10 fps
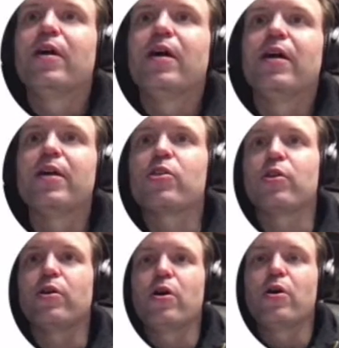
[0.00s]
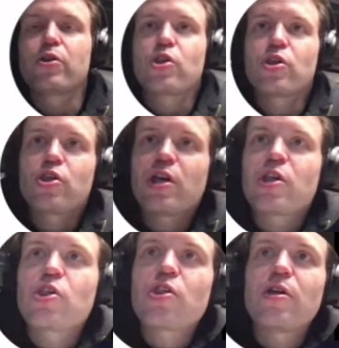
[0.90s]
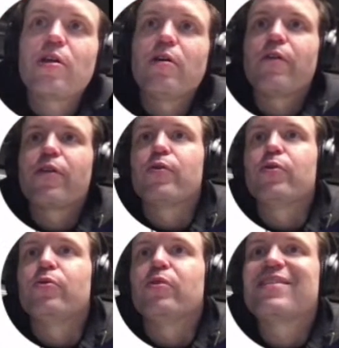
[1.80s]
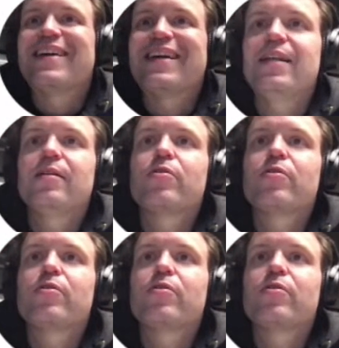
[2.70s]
It's on August 6th through 10.